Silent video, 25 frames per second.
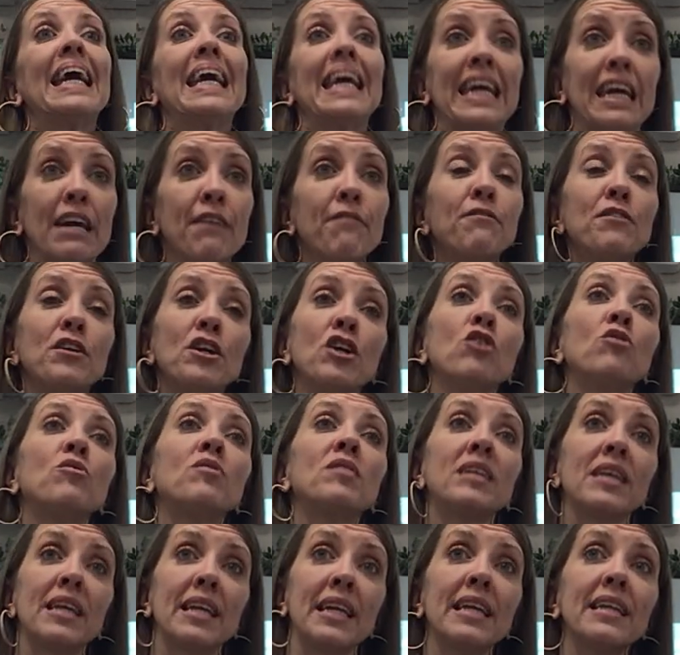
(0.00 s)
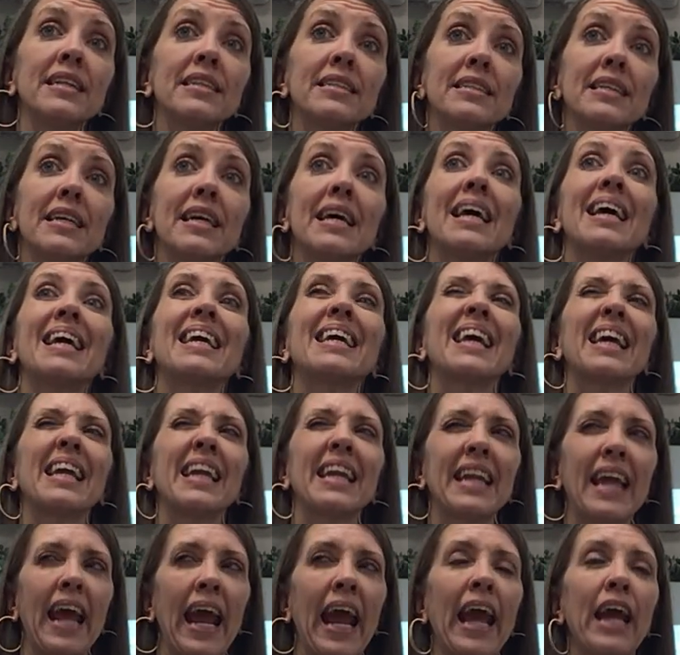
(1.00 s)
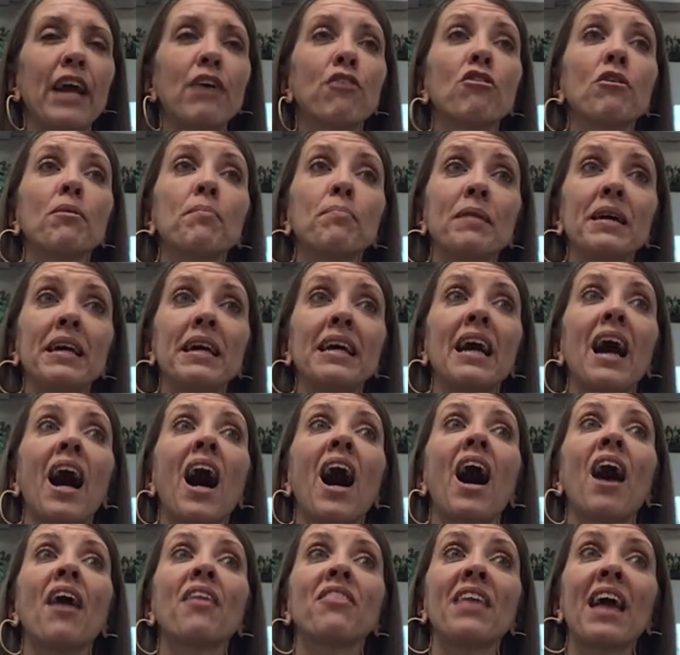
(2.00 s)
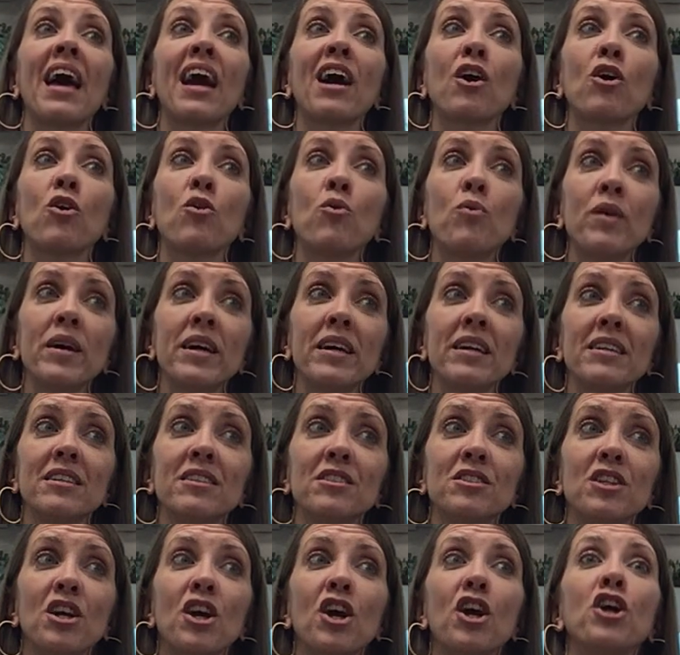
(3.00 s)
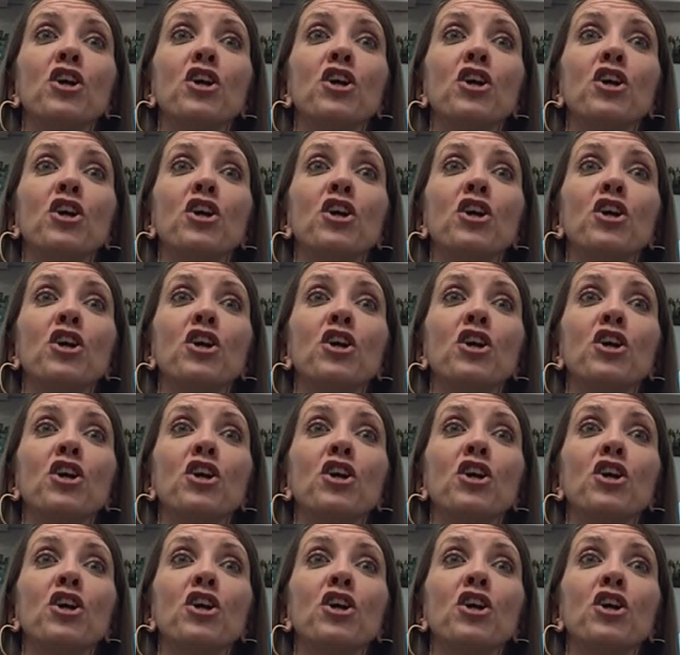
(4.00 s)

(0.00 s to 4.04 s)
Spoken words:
If you didn't get an A or a B on that quiz,